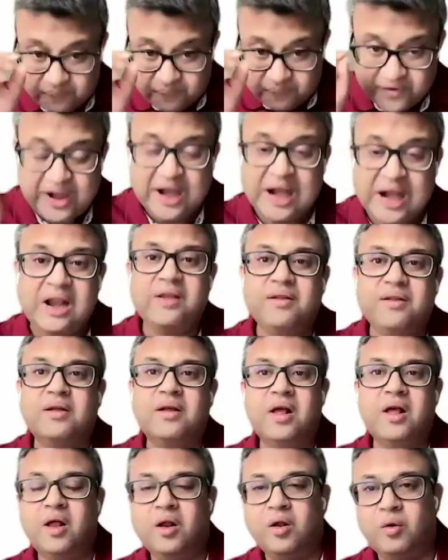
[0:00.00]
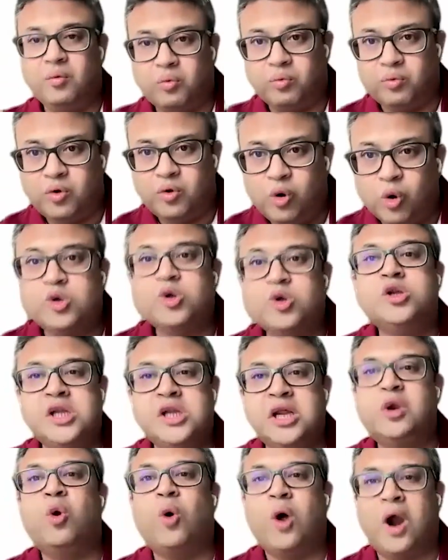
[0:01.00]
really close to
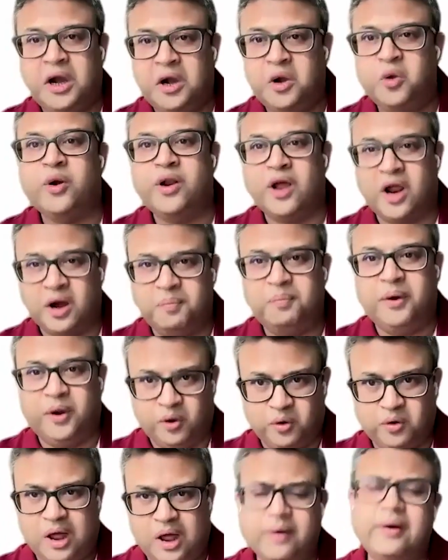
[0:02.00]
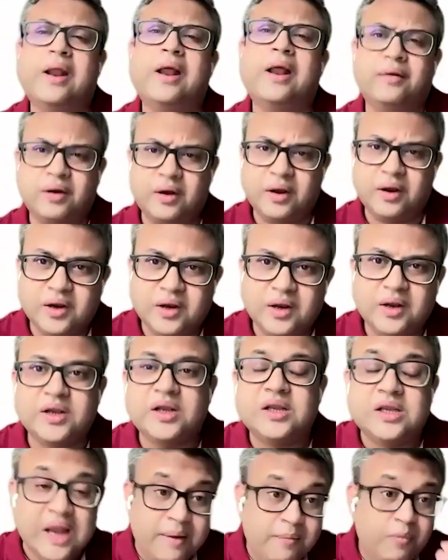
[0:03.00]
zero RTO and RPO. And
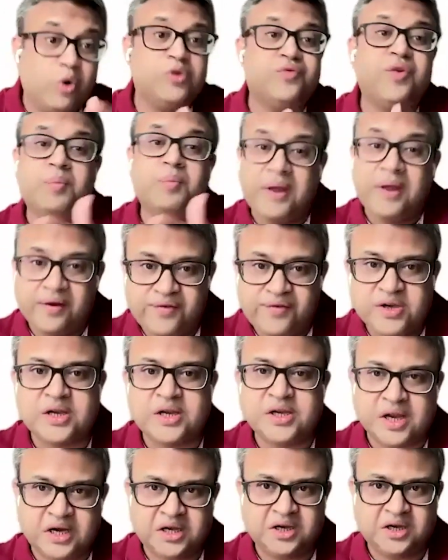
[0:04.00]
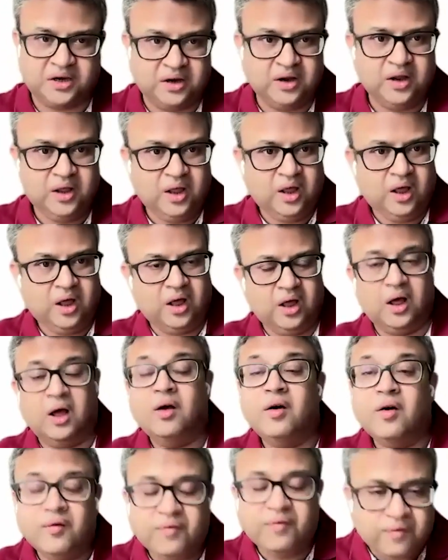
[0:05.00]
same goes for BFSI sector,
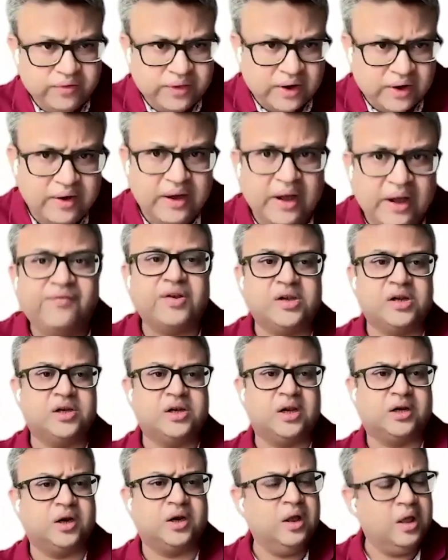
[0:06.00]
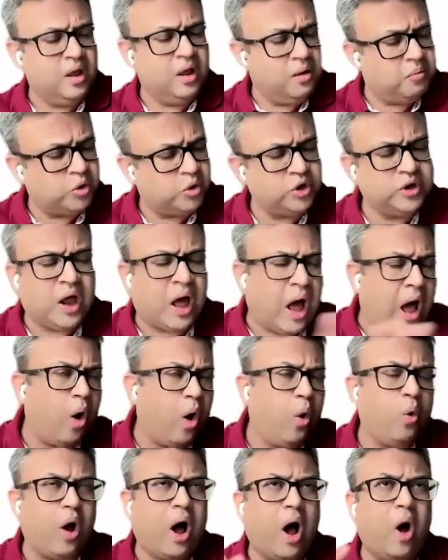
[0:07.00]
for the infrastructure sector. But
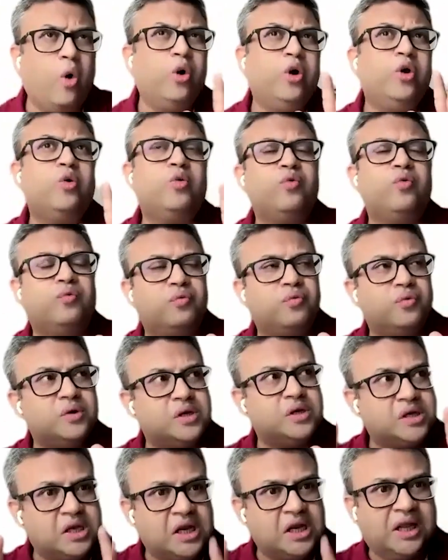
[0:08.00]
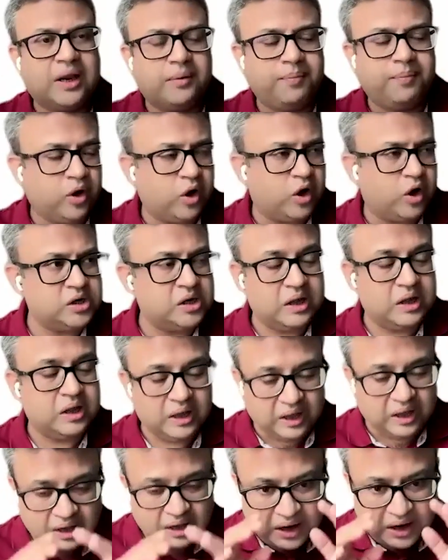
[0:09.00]
how do you see that? Because
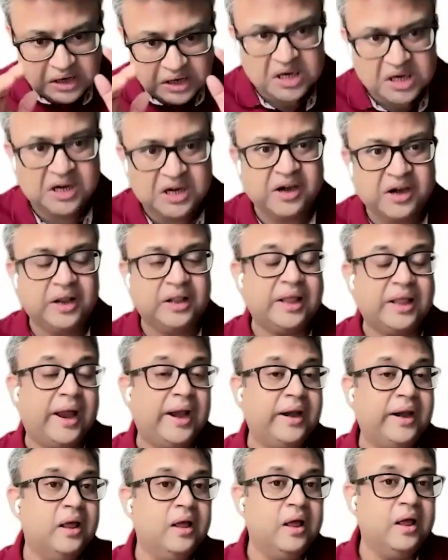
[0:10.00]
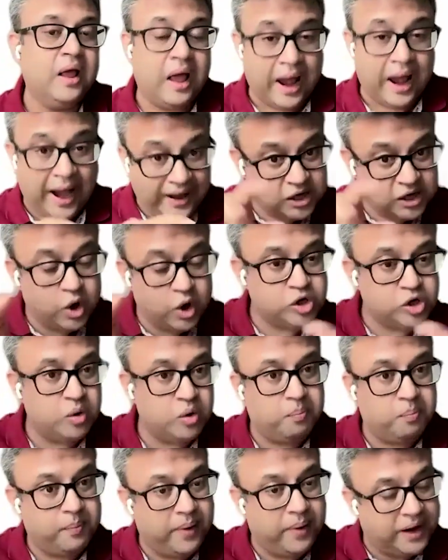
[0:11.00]
considering that, and it's
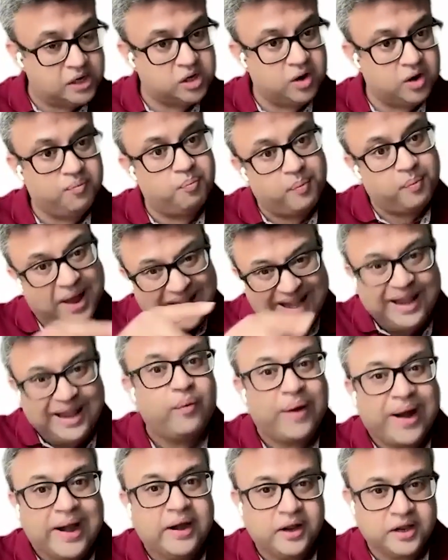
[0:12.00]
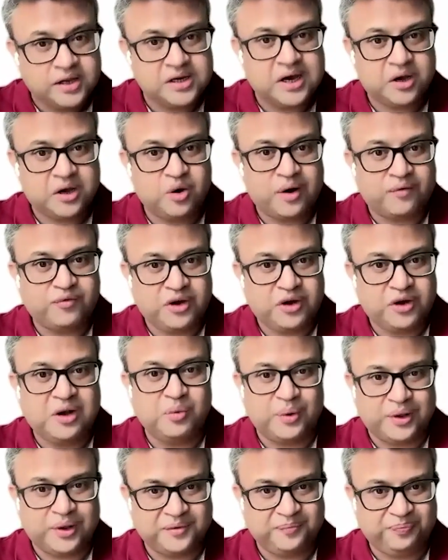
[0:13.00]
also a mix of many vendors that you have to
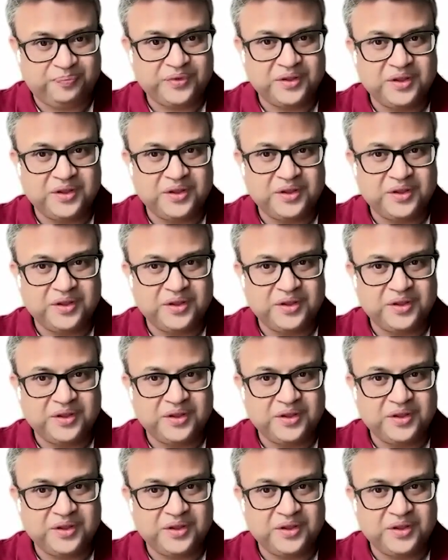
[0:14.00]
deal with.